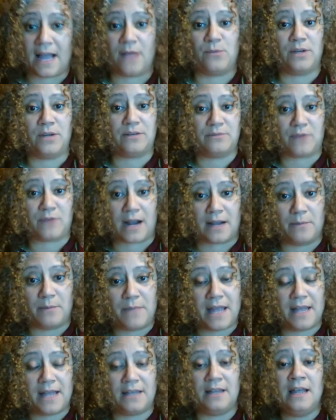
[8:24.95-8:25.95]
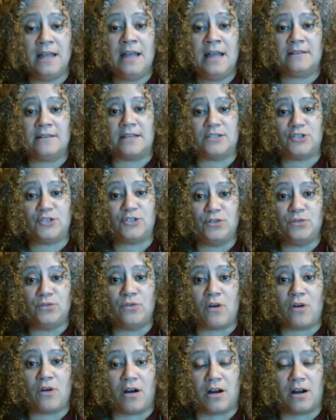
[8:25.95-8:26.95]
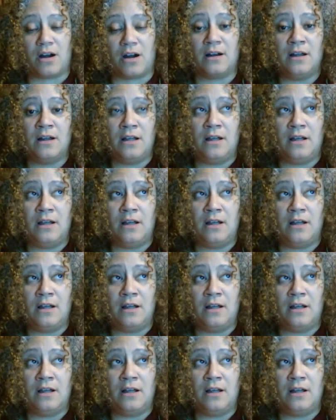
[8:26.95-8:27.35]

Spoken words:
I wouldn't recommend that you are